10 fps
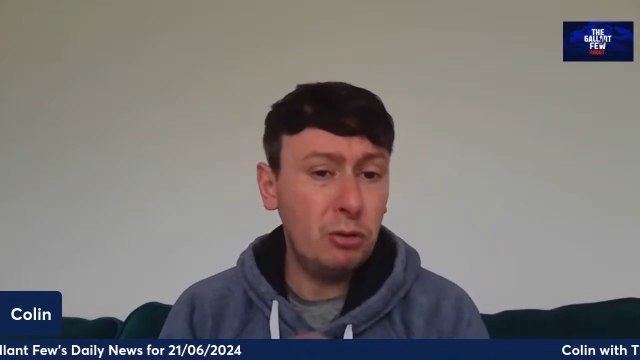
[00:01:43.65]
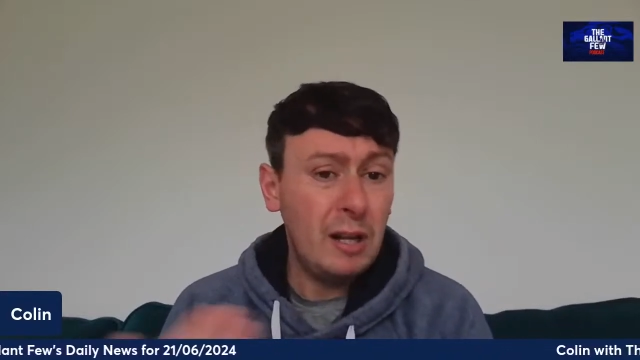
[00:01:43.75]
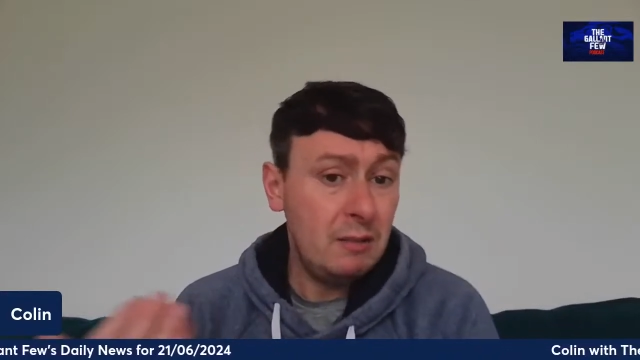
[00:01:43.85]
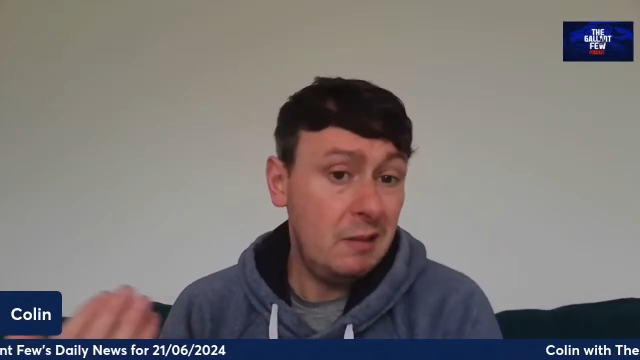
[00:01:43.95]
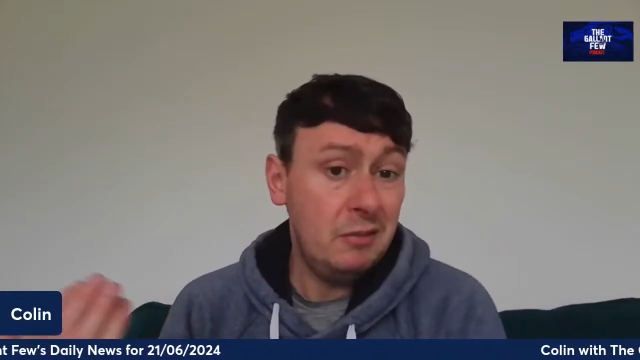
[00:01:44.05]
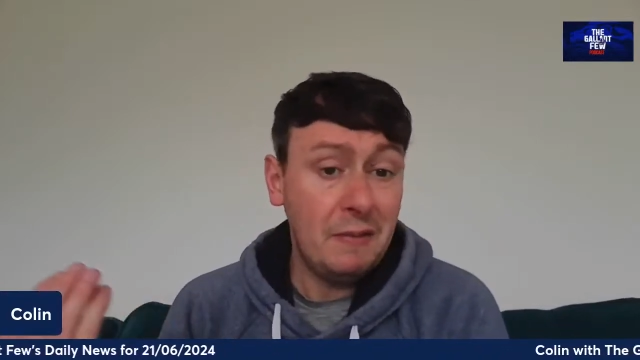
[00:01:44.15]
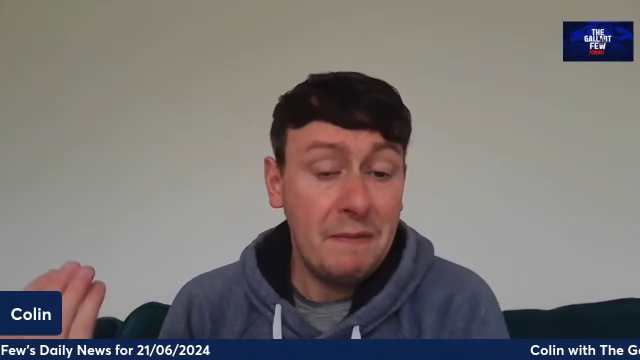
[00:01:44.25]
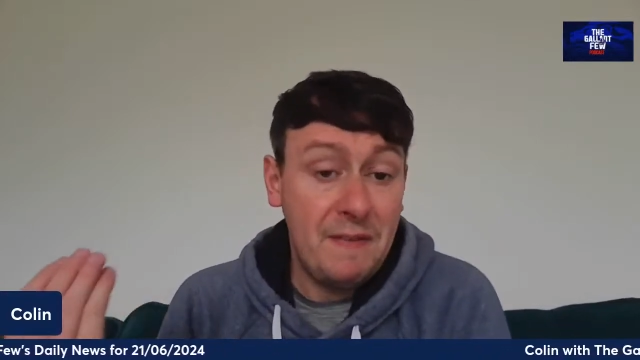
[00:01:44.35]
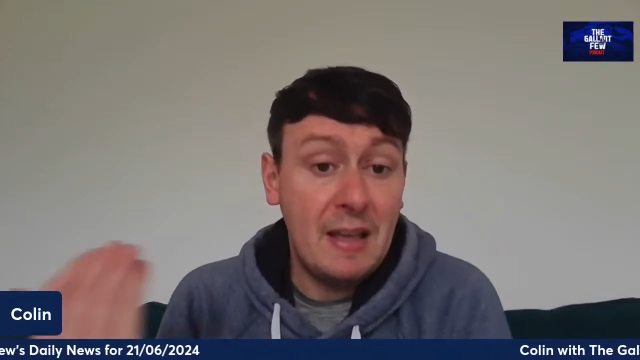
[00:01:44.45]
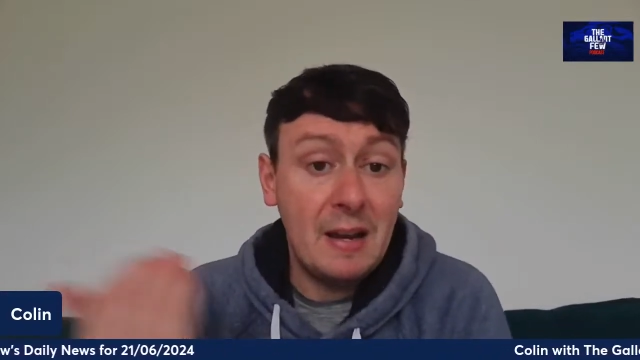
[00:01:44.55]
so that's a
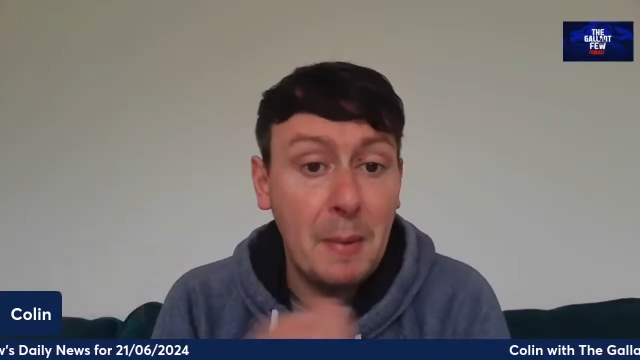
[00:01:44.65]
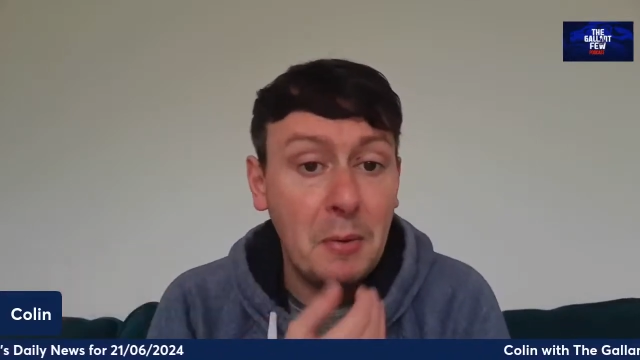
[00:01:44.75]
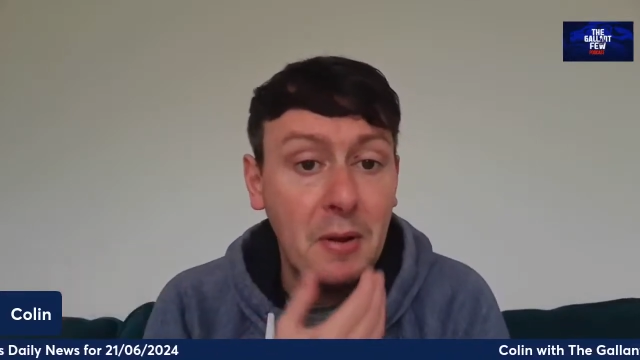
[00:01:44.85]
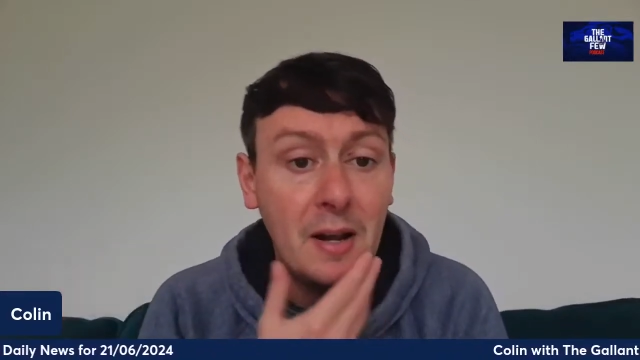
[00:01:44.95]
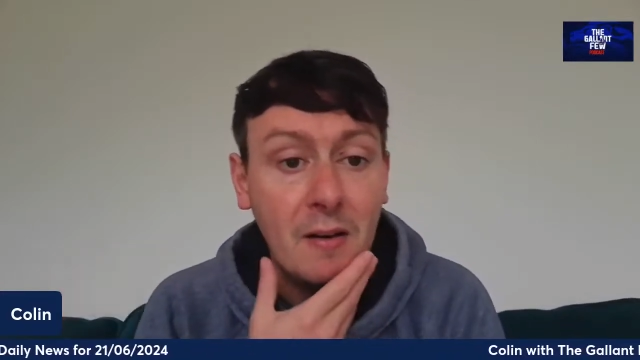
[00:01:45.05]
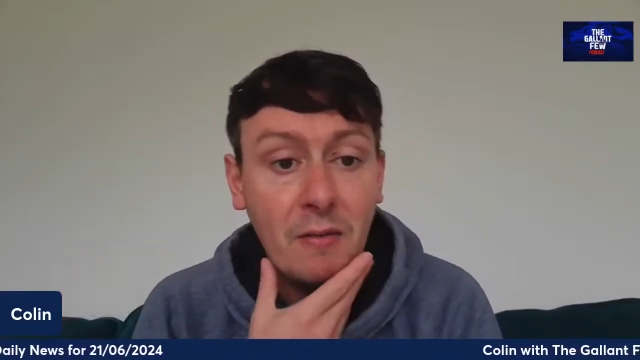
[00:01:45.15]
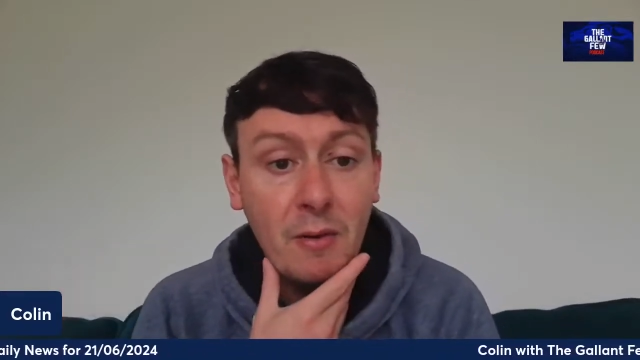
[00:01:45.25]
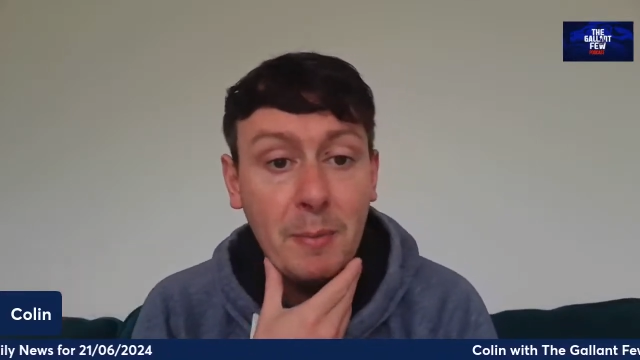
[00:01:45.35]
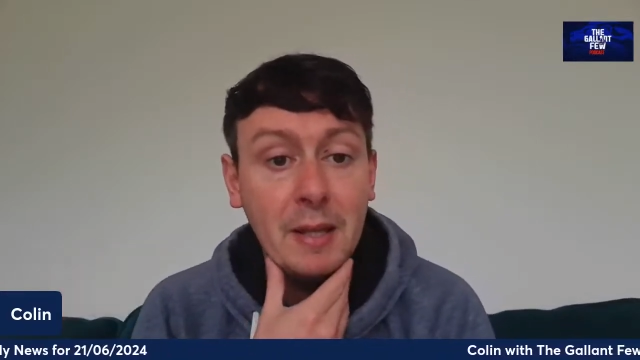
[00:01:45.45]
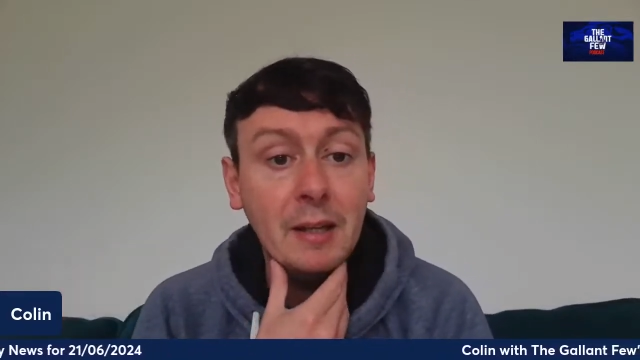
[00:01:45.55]
fair amount of
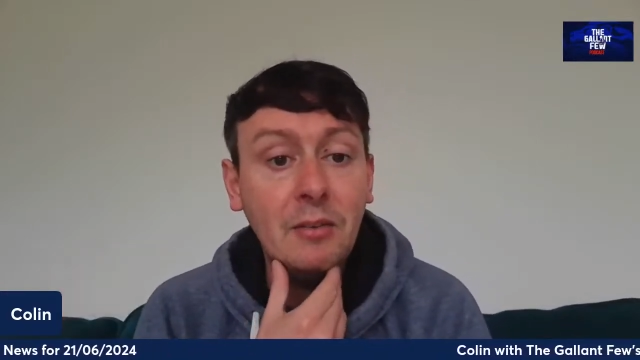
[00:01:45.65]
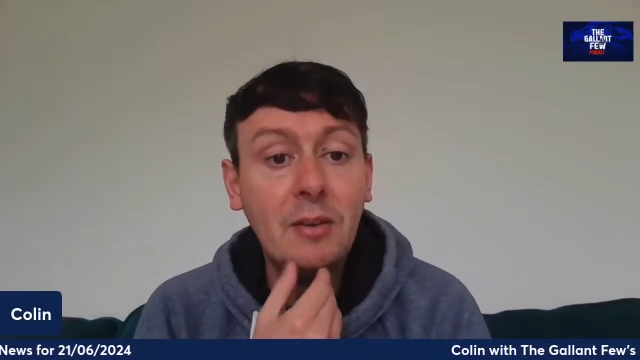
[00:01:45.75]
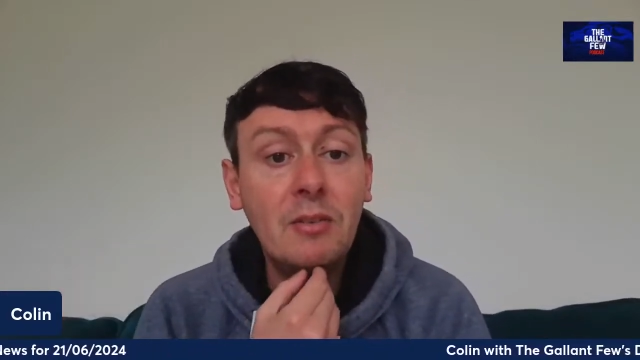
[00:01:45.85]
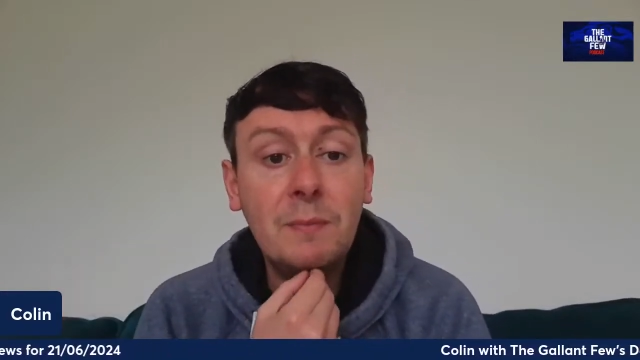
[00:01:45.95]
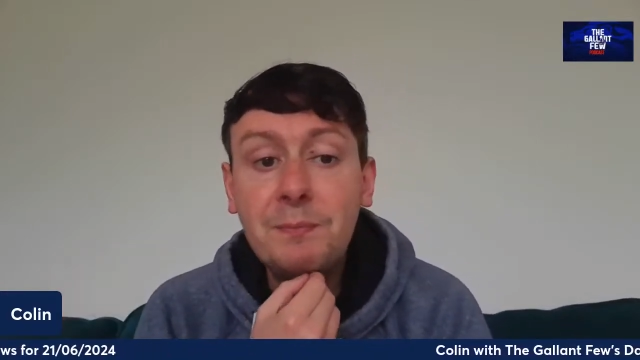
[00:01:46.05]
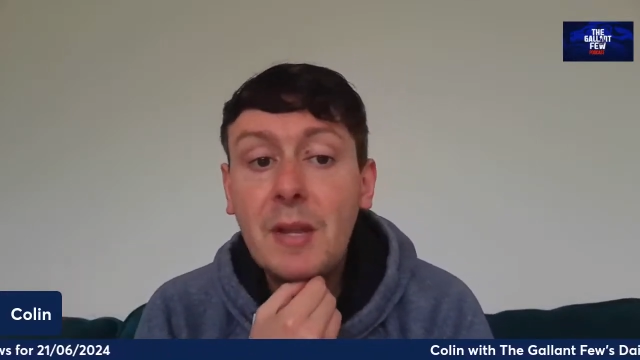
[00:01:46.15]
appearances.